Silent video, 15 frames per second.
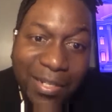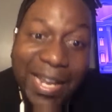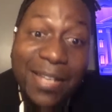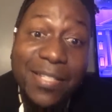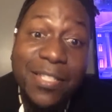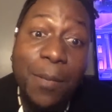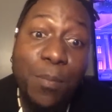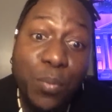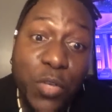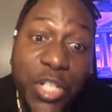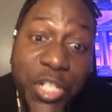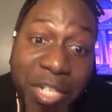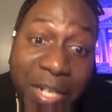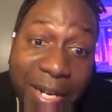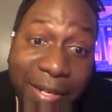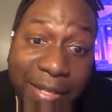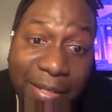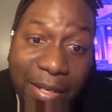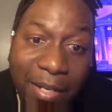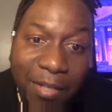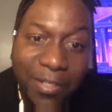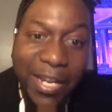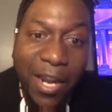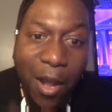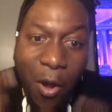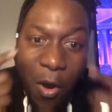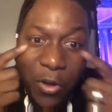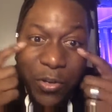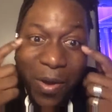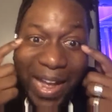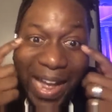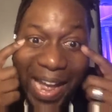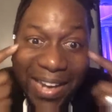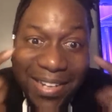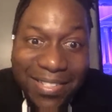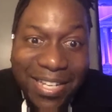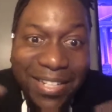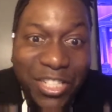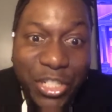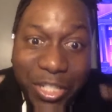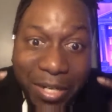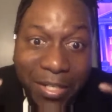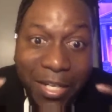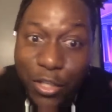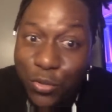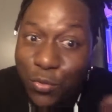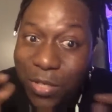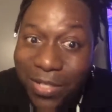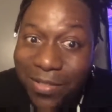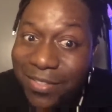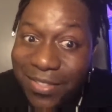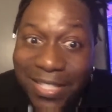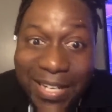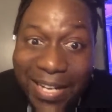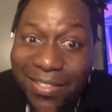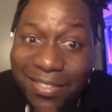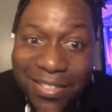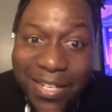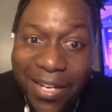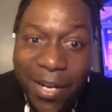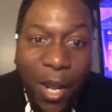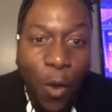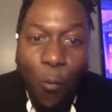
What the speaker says: That's the Brigitte. They are your eyes. That shit that you couldn't see, they see it.